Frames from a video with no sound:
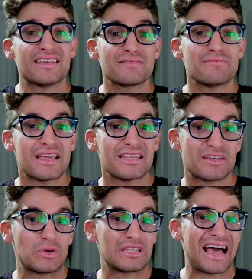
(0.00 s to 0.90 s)
this means
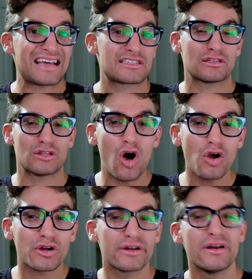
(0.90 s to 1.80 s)
it will last
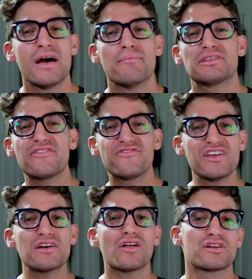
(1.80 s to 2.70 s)
longer, but the
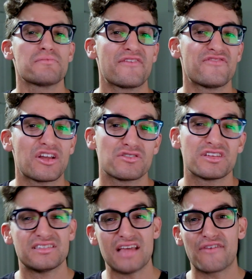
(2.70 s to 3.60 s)
feel under my fingers
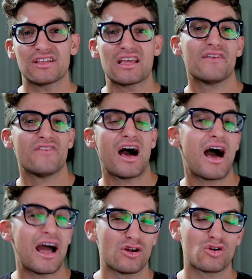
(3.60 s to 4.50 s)
is definitely of a
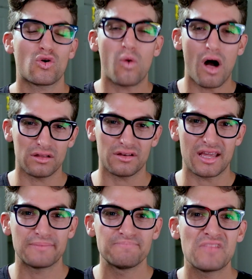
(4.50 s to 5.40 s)
higher
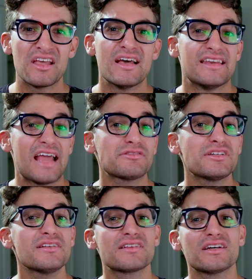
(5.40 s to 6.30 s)
quality. Now
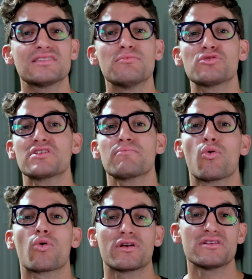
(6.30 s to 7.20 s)
to discuss the most
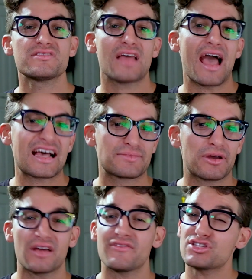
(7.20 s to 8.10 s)
important
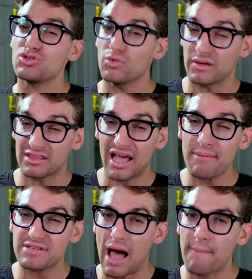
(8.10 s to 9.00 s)
aspect of a 2-in-1
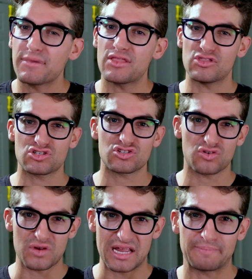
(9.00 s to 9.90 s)
laptop, the
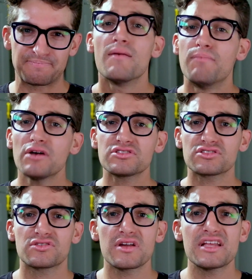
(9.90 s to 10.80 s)
screen. Both
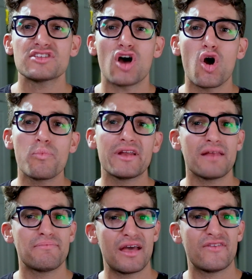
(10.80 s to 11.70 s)
screens open
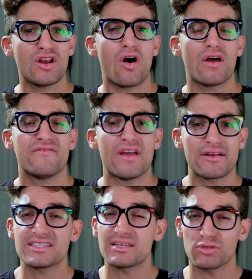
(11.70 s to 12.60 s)
and pivot on
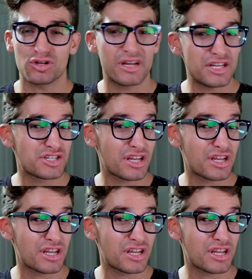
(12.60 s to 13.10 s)
very similar hinge